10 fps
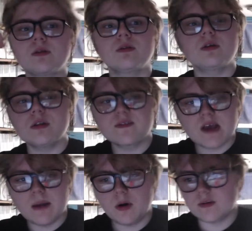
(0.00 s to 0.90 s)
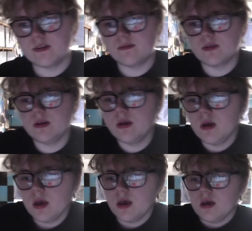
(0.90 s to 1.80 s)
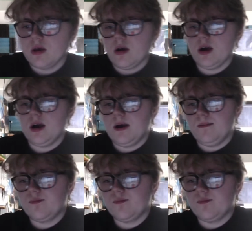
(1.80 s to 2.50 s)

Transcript: the skybox and everything?